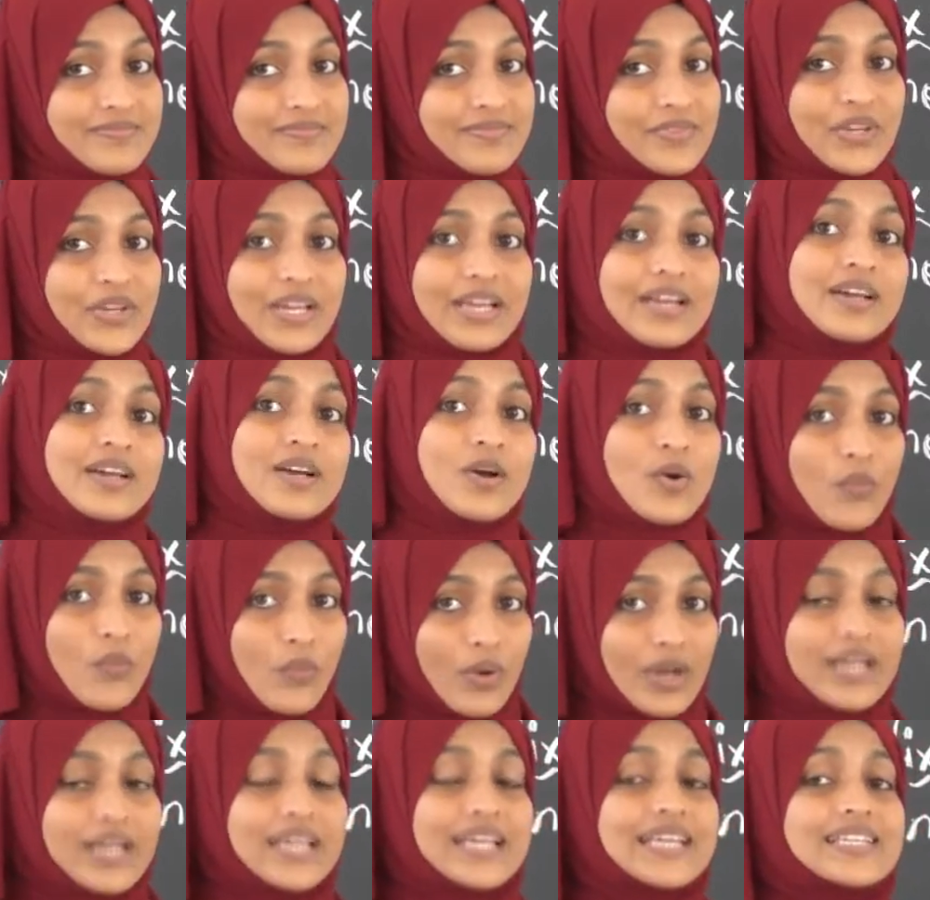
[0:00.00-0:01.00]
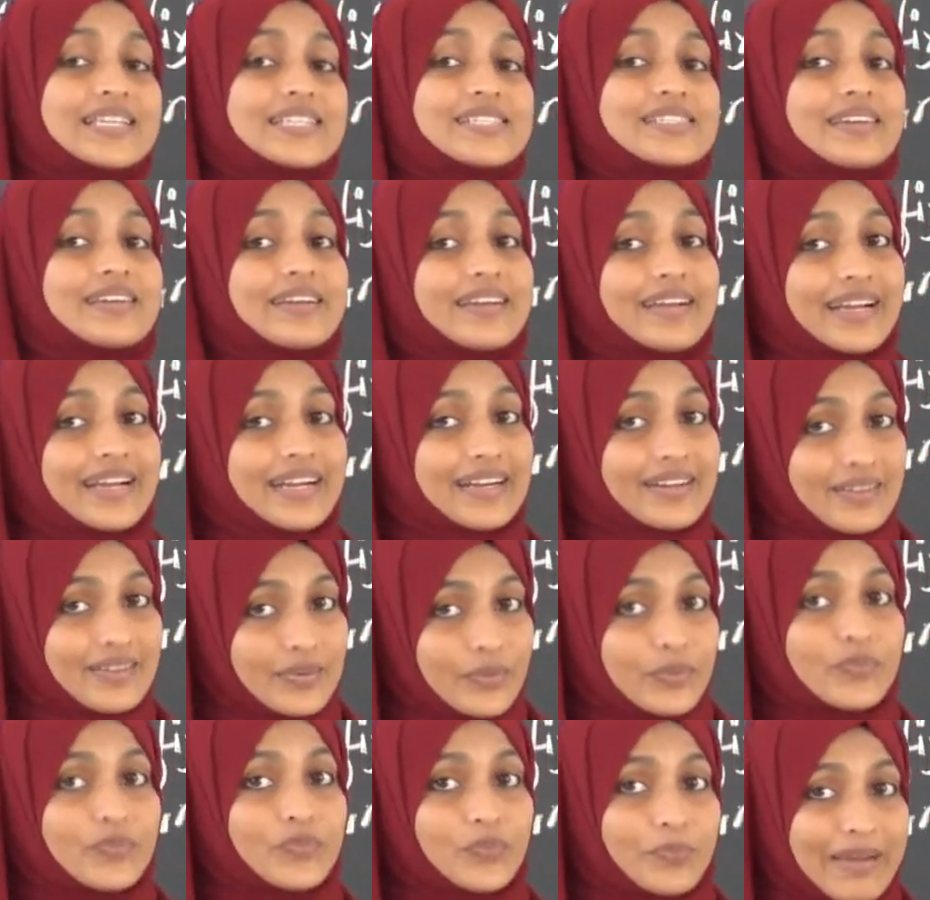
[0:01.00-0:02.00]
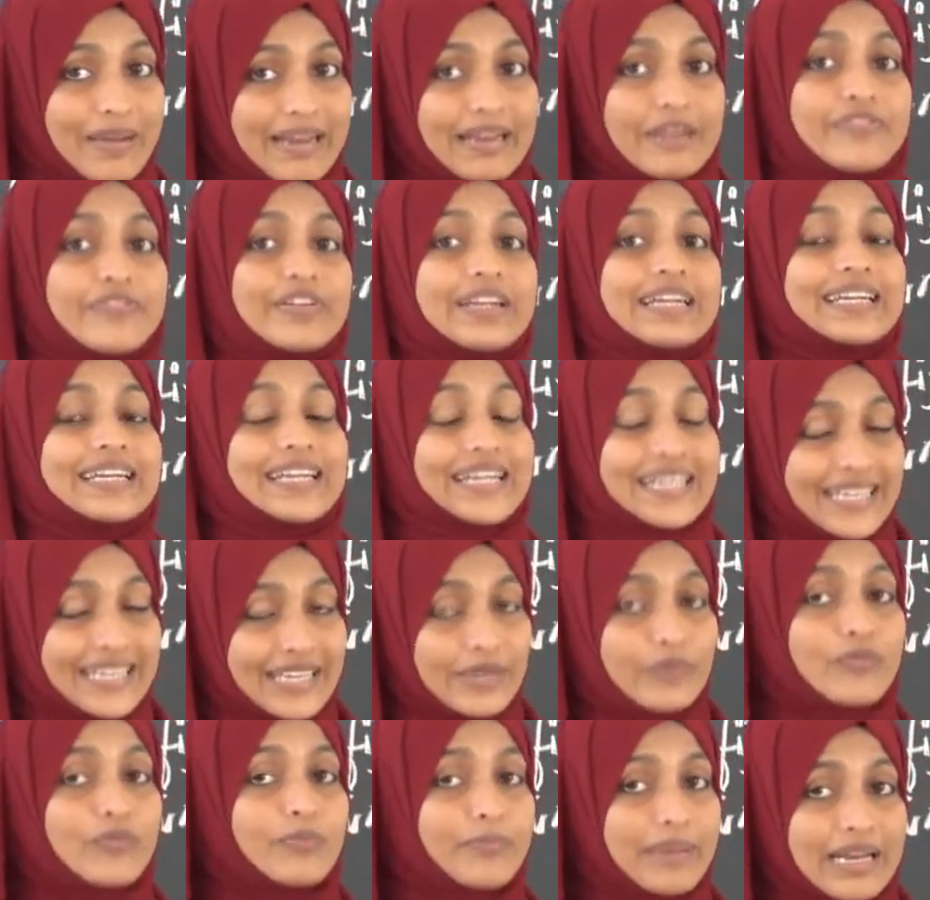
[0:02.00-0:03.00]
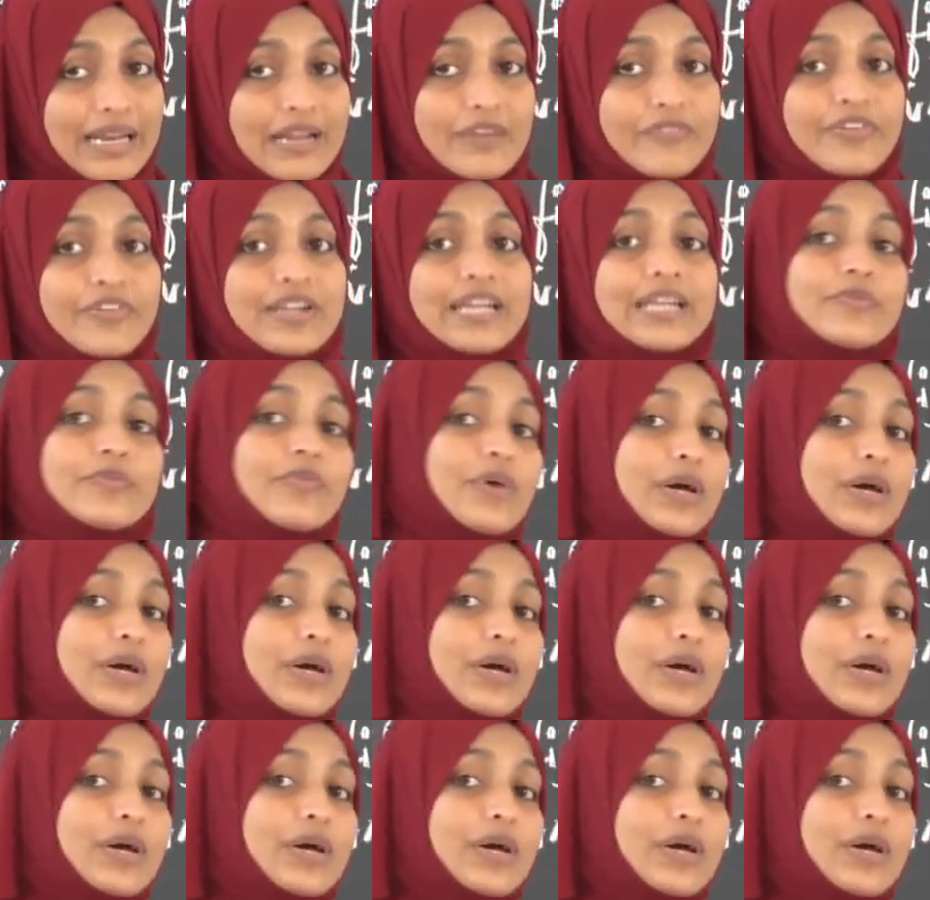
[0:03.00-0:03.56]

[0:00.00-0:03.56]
Okay, one is getting benefit,